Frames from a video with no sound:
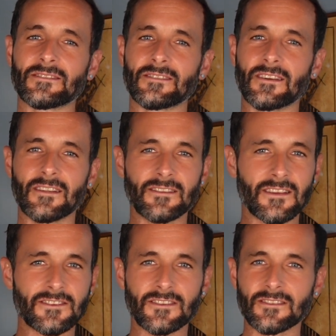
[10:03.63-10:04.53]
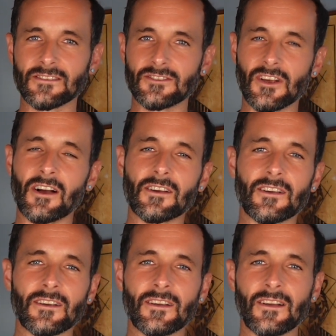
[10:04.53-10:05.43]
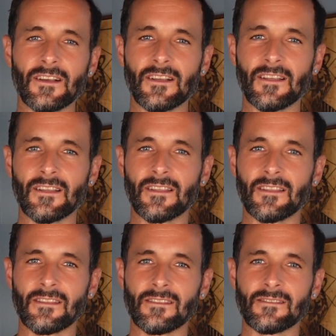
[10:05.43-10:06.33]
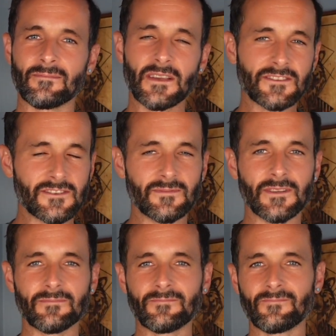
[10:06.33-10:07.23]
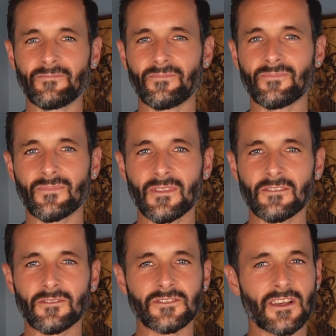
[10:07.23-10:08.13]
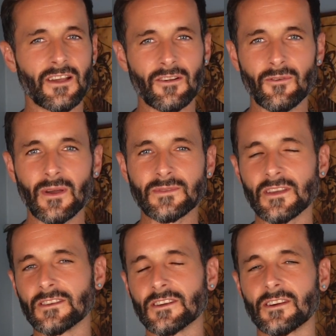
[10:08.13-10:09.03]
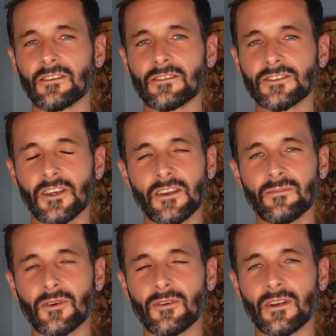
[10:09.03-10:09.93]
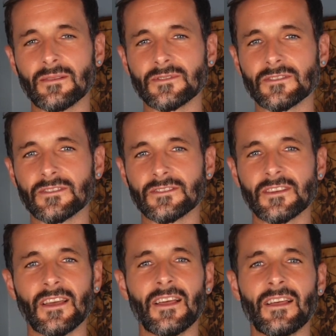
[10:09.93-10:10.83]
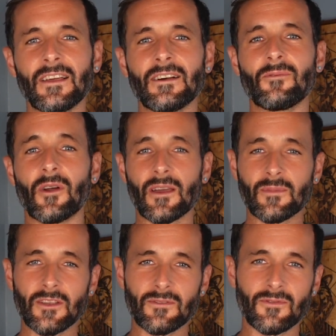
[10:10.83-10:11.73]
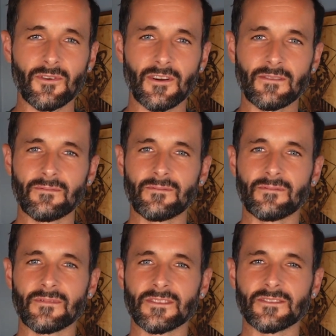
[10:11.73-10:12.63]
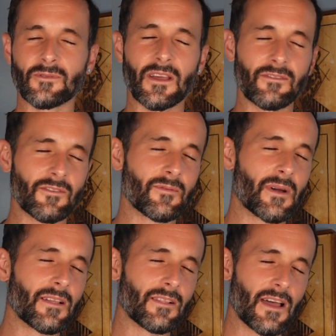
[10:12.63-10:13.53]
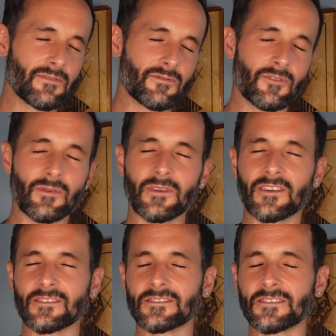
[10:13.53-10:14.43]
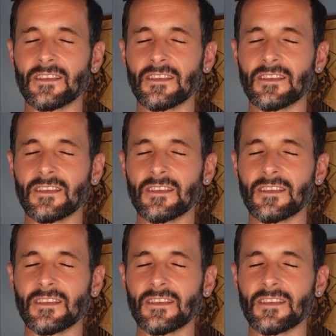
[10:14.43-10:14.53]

an addiction to junk, message me or check out our website, check out our training programs. This is what I'm here for. This is what I've given my life for, because